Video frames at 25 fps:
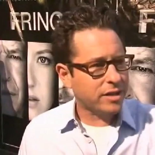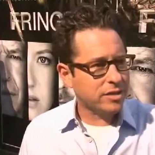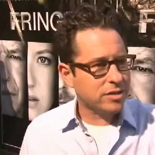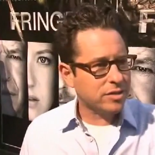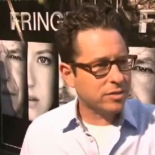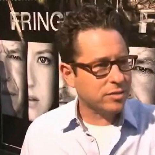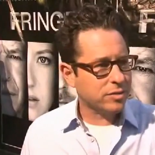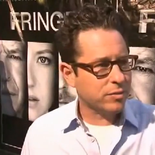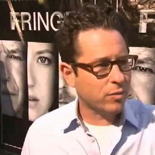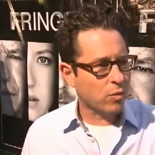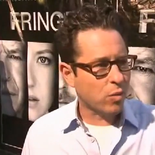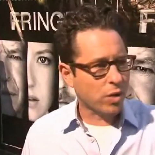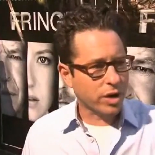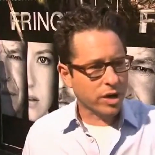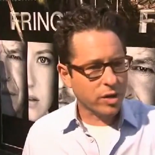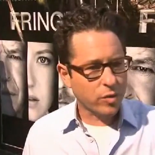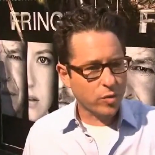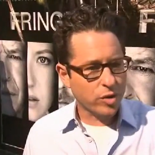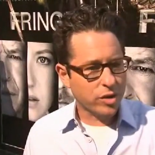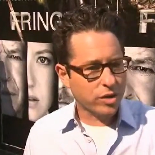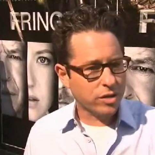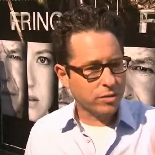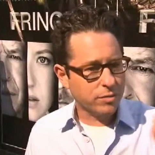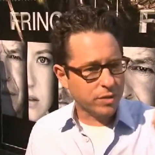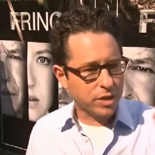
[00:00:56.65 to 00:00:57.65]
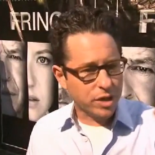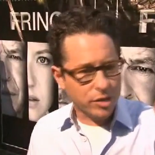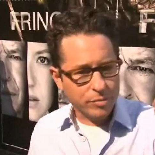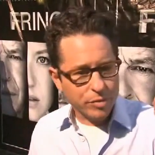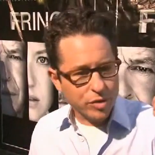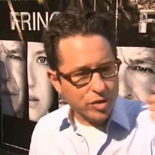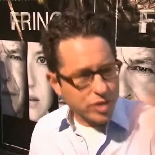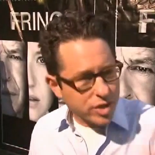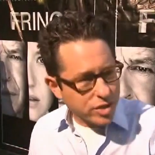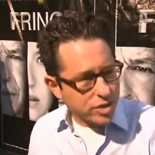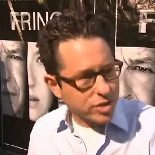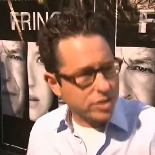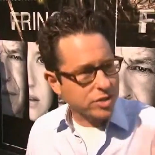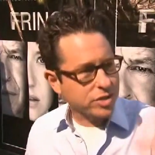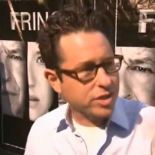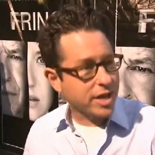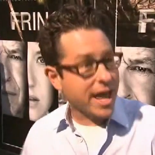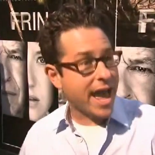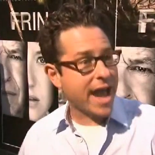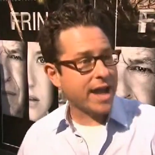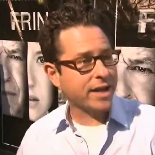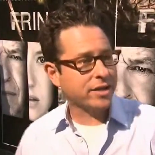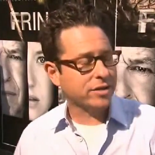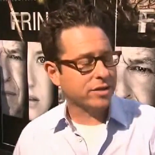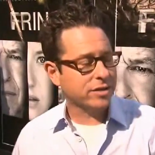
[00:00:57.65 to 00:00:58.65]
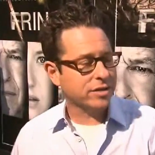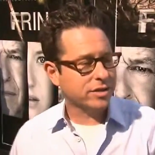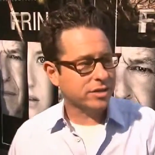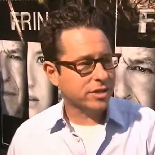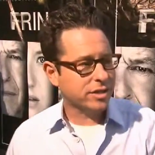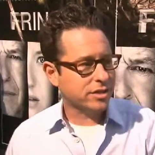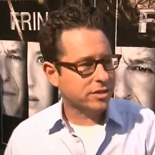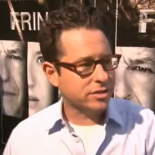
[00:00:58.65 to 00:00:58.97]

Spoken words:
It's working with musicians and actors.